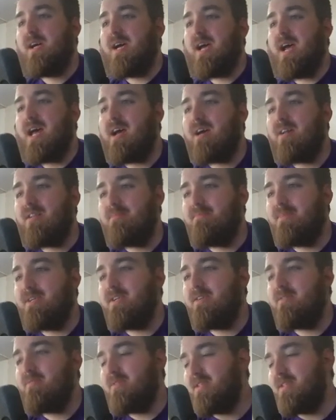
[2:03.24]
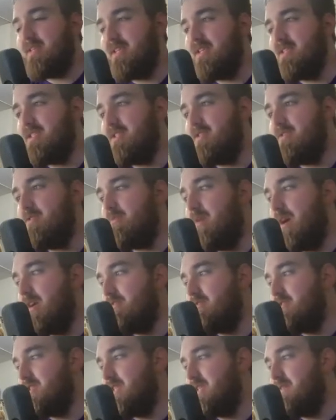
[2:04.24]
acclimated with these new wide
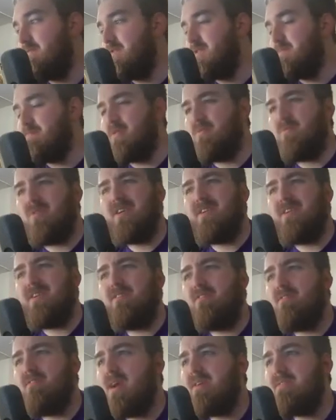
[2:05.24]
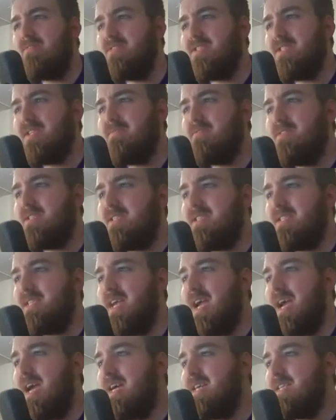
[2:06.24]
receivers. But what new wide receivers does he
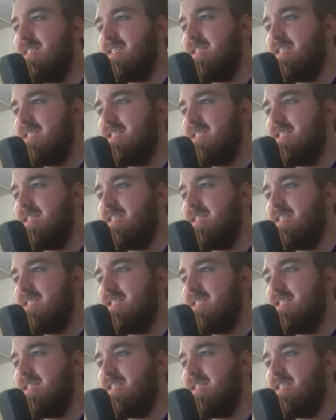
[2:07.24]
has?